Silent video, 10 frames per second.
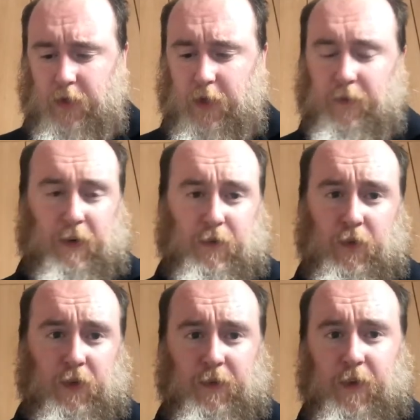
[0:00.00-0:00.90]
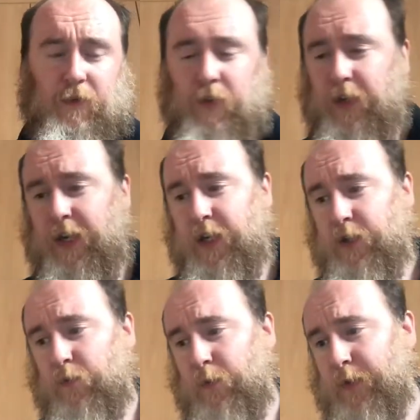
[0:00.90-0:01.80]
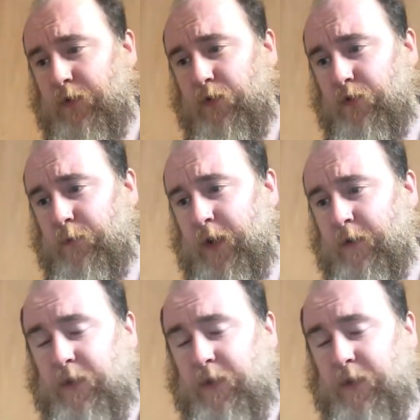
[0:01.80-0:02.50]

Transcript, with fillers: if any of you, if any of you guys want my social media,